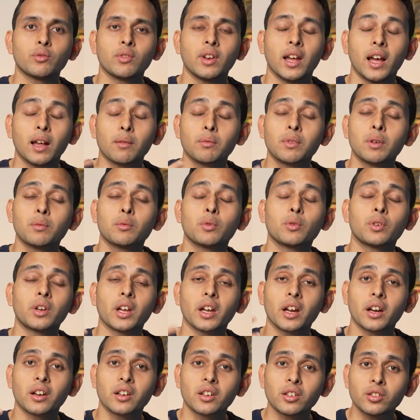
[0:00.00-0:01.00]
will help them to
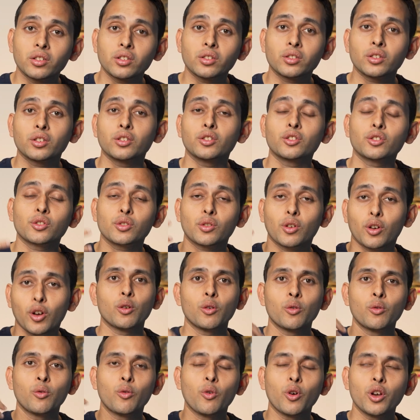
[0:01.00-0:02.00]
take decisions
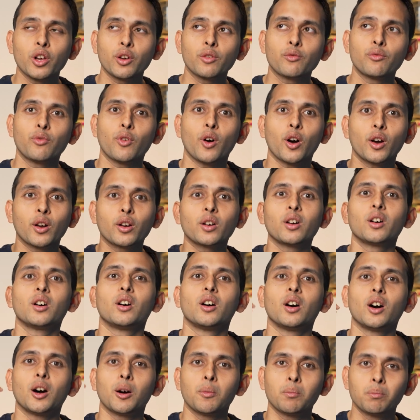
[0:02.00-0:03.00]
going for
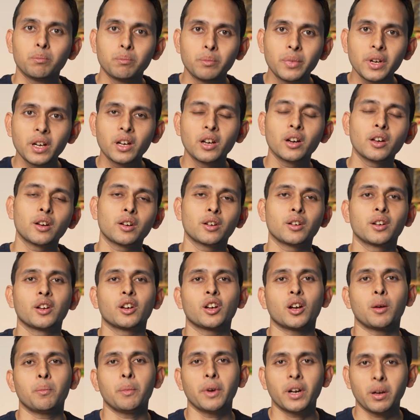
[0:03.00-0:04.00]
a bigger
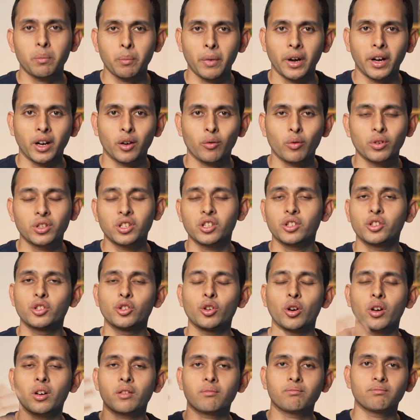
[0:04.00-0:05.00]
commitment, which is
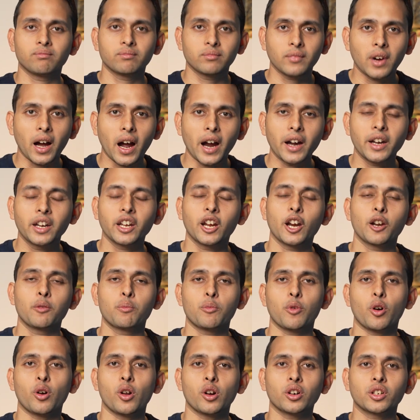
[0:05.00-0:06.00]
your high
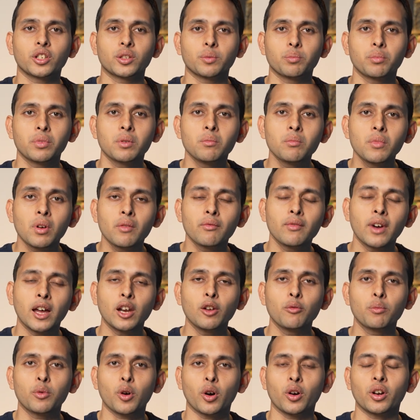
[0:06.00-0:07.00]
ticket products, premium
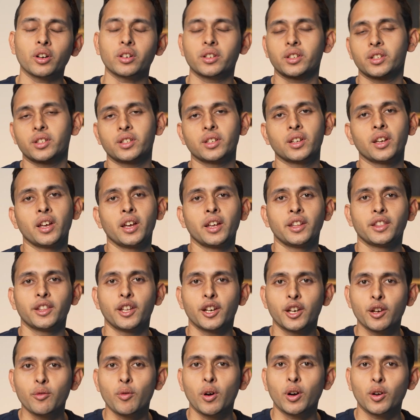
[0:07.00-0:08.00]
value products
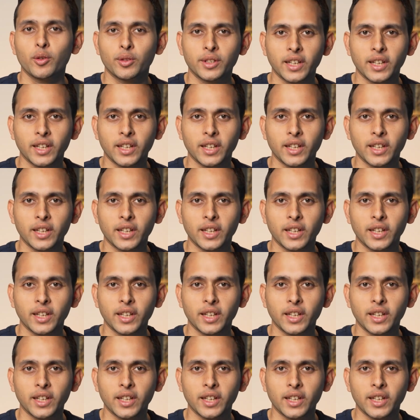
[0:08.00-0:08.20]
that you want to